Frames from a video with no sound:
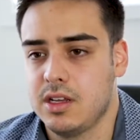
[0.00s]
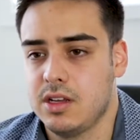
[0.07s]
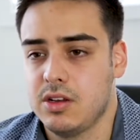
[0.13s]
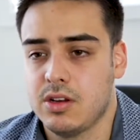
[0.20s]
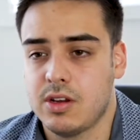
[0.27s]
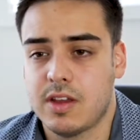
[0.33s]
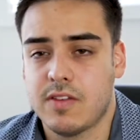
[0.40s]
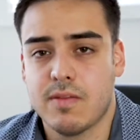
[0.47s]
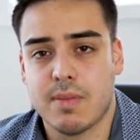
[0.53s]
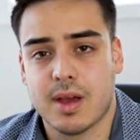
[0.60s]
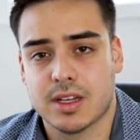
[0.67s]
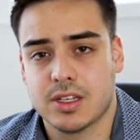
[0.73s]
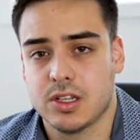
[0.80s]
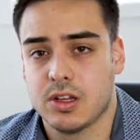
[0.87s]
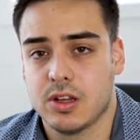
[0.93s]
you're giving
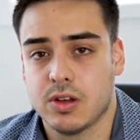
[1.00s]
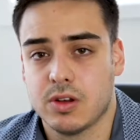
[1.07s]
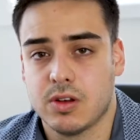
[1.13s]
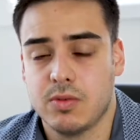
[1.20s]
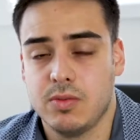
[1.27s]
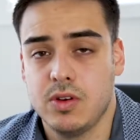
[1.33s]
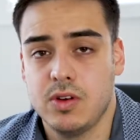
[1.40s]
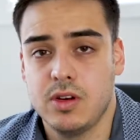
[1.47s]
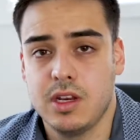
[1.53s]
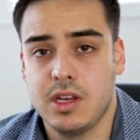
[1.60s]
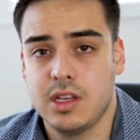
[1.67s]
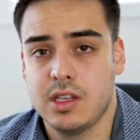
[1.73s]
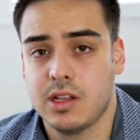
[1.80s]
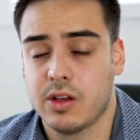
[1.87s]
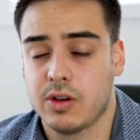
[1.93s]
back to the local
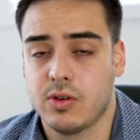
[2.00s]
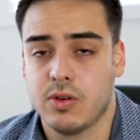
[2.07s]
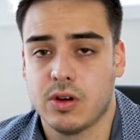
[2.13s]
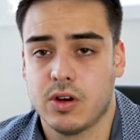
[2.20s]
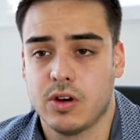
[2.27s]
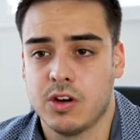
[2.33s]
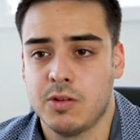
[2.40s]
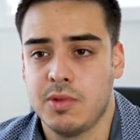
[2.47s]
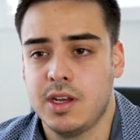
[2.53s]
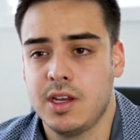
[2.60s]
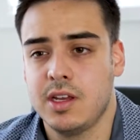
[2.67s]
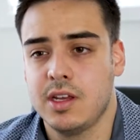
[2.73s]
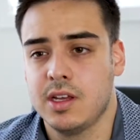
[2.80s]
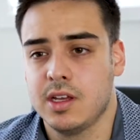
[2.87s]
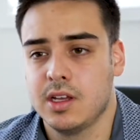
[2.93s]
community, the local
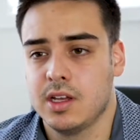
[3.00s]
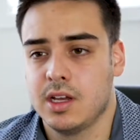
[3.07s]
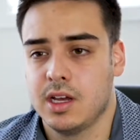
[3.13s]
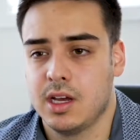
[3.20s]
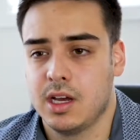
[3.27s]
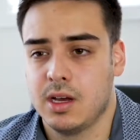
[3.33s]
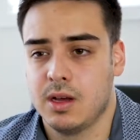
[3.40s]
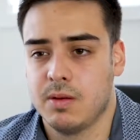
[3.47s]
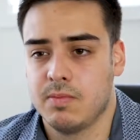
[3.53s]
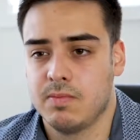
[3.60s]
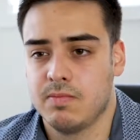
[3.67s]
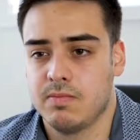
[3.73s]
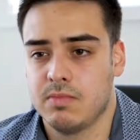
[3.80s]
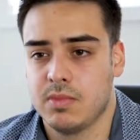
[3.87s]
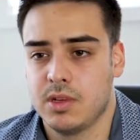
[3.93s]
economy,
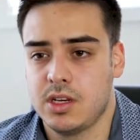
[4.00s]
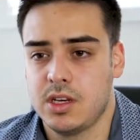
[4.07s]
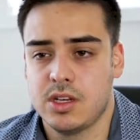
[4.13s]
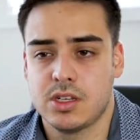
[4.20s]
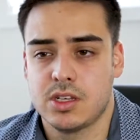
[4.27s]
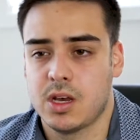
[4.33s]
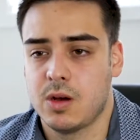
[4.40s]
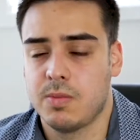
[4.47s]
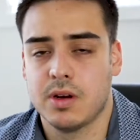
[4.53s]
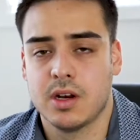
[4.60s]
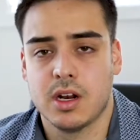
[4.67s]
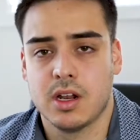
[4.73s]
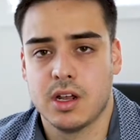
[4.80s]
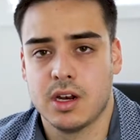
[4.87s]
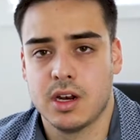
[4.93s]
and you're just
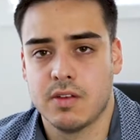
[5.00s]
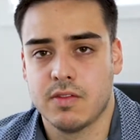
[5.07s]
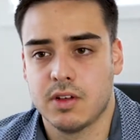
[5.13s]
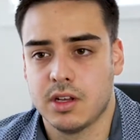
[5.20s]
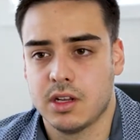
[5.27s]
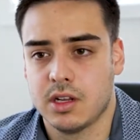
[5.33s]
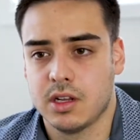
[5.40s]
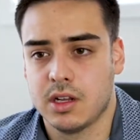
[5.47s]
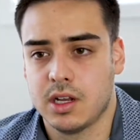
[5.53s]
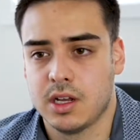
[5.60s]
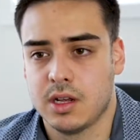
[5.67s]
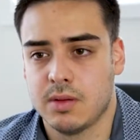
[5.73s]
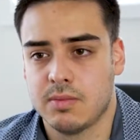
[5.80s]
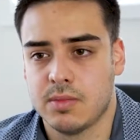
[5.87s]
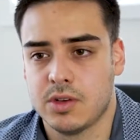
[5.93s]
helping another
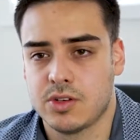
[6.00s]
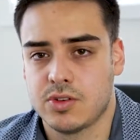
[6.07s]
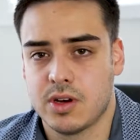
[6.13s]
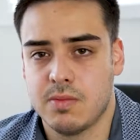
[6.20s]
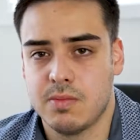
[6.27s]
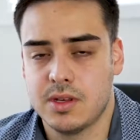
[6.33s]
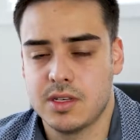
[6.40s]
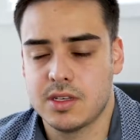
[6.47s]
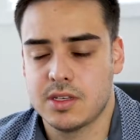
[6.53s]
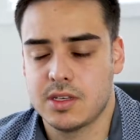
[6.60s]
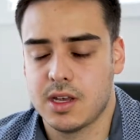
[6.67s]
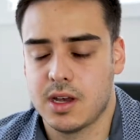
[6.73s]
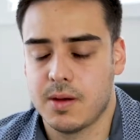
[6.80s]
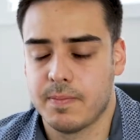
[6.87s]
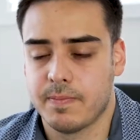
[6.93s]
Australian business
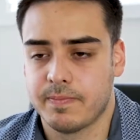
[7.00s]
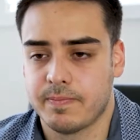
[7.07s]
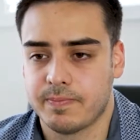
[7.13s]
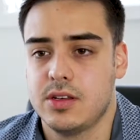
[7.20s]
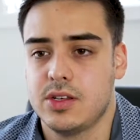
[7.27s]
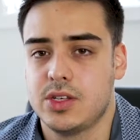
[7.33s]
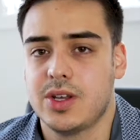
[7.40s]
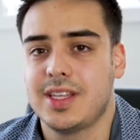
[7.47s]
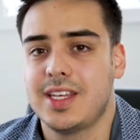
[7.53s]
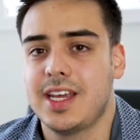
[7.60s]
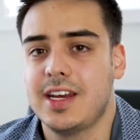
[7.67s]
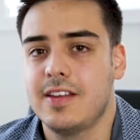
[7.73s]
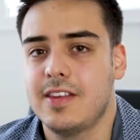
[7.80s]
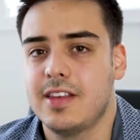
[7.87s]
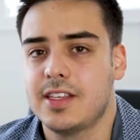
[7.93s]
out. So at the
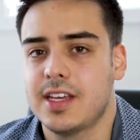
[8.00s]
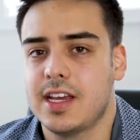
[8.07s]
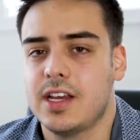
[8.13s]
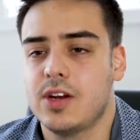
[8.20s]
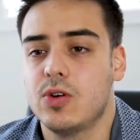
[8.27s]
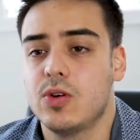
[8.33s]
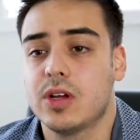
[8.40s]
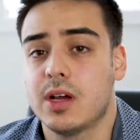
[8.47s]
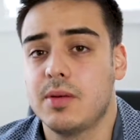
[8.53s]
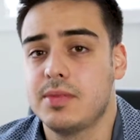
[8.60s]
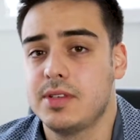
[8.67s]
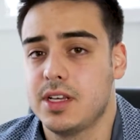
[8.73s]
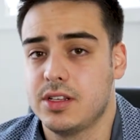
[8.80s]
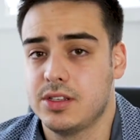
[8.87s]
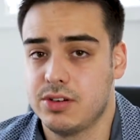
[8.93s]
end of the day, it all
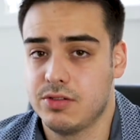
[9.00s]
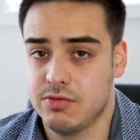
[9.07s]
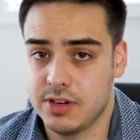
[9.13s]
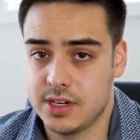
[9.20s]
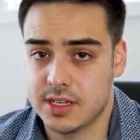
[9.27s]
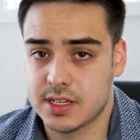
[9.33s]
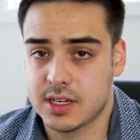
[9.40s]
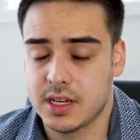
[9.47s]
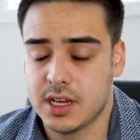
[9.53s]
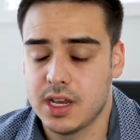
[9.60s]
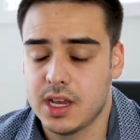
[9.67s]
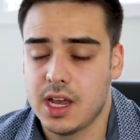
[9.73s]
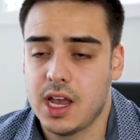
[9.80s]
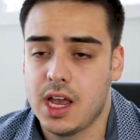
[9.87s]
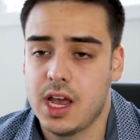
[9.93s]
comes down to risk.
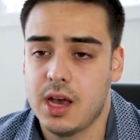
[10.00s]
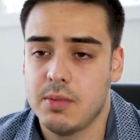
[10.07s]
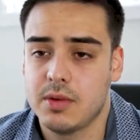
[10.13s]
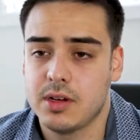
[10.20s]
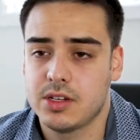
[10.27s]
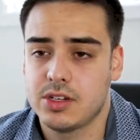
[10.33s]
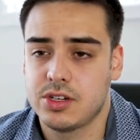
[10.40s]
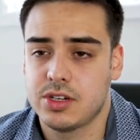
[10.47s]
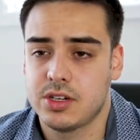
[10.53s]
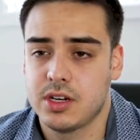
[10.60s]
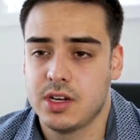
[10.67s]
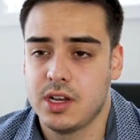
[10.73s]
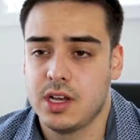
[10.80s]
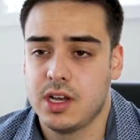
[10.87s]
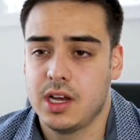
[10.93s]
How much
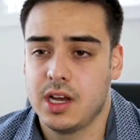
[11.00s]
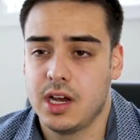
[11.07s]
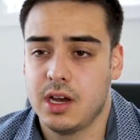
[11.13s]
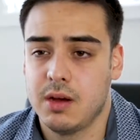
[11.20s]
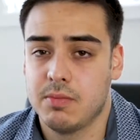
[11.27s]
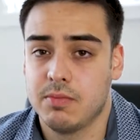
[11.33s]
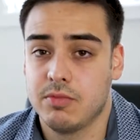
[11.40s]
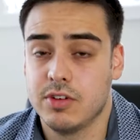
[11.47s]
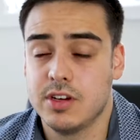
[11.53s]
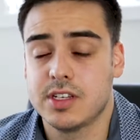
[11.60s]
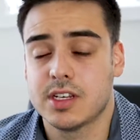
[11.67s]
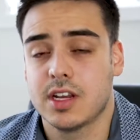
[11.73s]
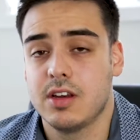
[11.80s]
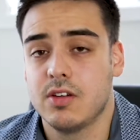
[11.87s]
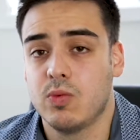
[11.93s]

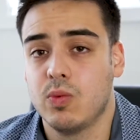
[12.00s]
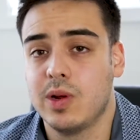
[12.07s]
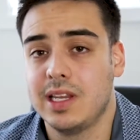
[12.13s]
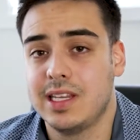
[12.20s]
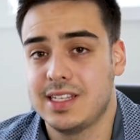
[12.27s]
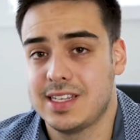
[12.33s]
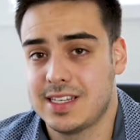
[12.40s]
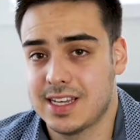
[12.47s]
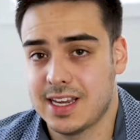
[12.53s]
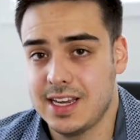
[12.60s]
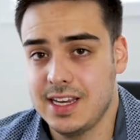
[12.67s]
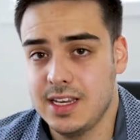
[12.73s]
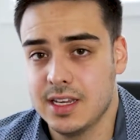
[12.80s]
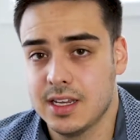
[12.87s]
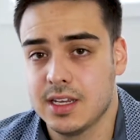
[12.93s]
risk are you willing to
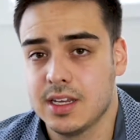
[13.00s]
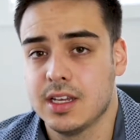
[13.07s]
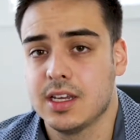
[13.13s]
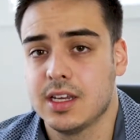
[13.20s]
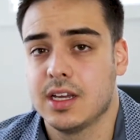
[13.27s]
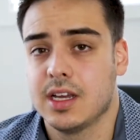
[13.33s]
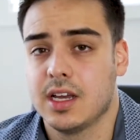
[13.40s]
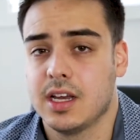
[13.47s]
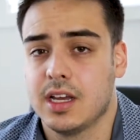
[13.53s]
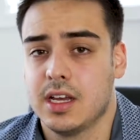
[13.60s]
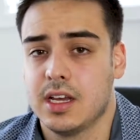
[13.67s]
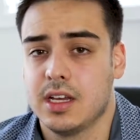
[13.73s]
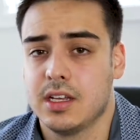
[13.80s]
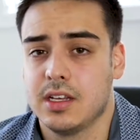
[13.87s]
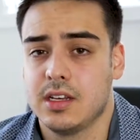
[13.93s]
take?
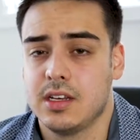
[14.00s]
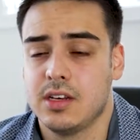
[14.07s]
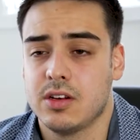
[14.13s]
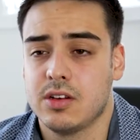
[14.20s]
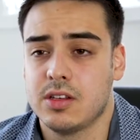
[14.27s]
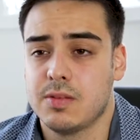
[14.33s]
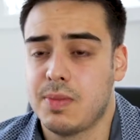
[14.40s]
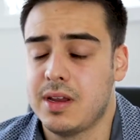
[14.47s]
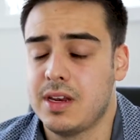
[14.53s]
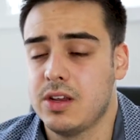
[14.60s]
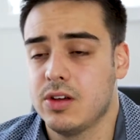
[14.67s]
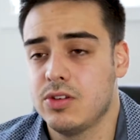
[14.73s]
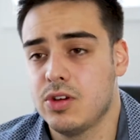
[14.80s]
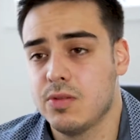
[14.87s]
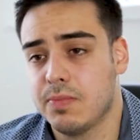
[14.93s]

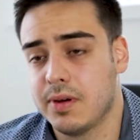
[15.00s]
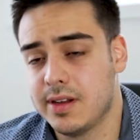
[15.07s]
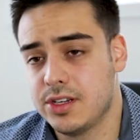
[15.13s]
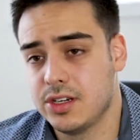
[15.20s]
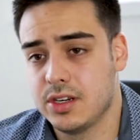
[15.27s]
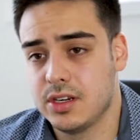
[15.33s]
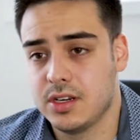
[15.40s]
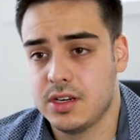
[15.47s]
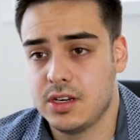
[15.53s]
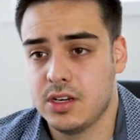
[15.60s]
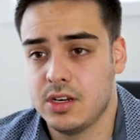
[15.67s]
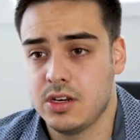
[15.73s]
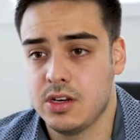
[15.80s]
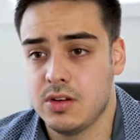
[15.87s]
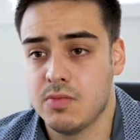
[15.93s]
Depending on your budget,
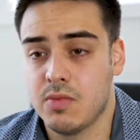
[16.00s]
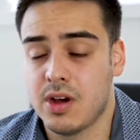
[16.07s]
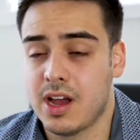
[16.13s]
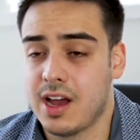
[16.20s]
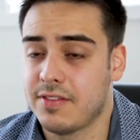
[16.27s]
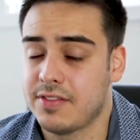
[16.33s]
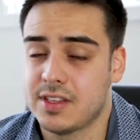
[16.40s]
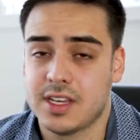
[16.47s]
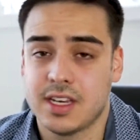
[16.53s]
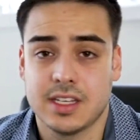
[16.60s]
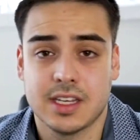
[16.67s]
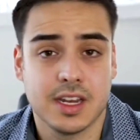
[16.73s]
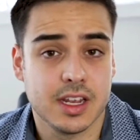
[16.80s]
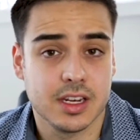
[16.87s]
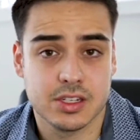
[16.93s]
you might have to take
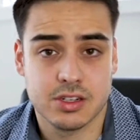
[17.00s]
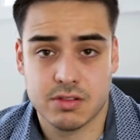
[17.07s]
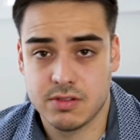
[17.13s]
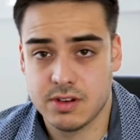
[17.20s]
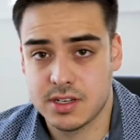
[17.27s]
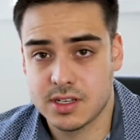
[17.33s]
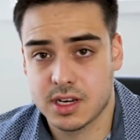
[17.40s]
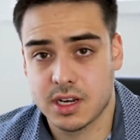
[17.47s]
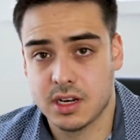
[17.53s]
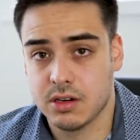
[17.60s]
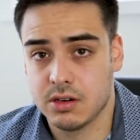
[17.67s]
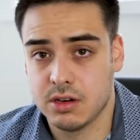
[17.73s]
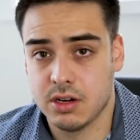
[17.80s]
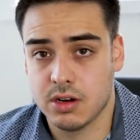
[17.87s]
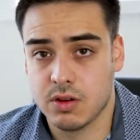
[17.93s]
that extra risk
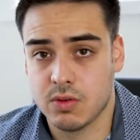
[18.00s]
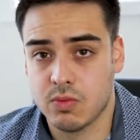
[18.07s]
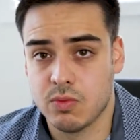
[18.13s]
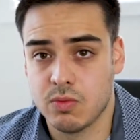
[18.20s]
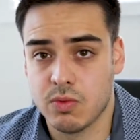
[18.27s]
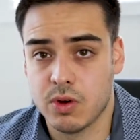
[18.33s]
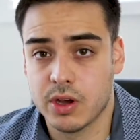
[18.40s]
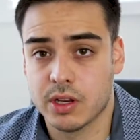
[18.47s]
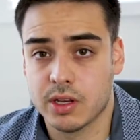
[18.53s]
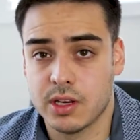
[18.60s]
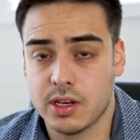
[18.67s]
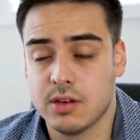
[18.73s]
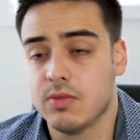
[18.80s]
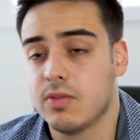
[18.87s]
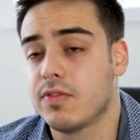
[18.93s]
and,
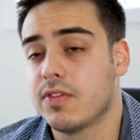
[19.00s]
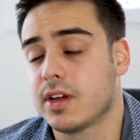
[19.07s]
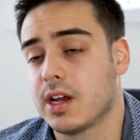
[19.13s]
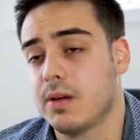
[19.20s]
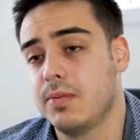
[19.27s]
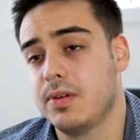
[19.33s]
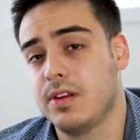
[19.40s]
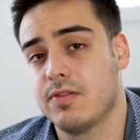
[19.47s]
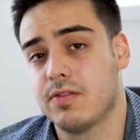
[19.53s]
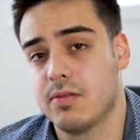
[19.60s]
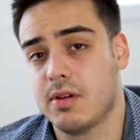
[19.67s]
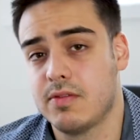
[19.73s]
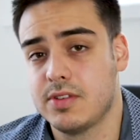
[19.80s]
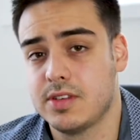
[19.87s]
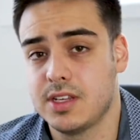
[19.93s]
working with a company from
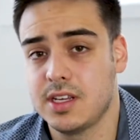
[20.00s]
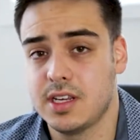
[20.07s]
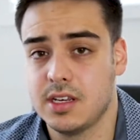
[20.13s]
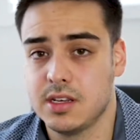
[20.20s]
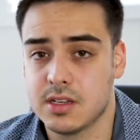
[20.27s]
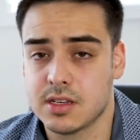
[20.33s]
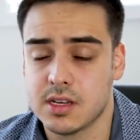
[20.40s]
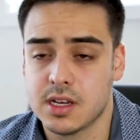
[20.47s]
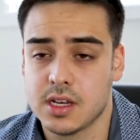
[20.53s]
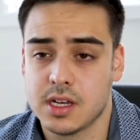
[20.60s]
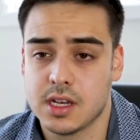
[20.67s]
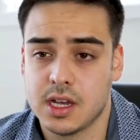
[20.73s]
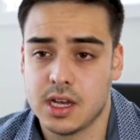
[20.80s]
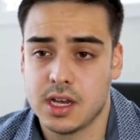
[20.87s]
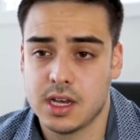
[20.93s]
overseas.
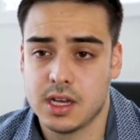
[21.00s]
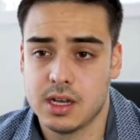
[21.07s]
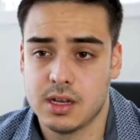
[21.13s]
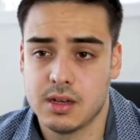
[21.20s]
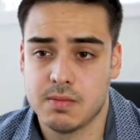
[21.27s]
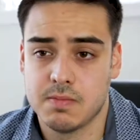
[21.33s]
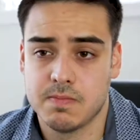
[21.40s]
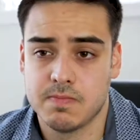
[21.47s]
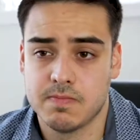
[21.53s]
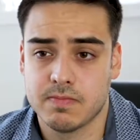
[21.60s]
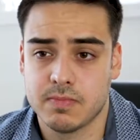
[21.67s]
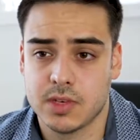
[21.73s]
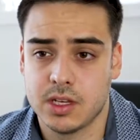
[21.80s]
You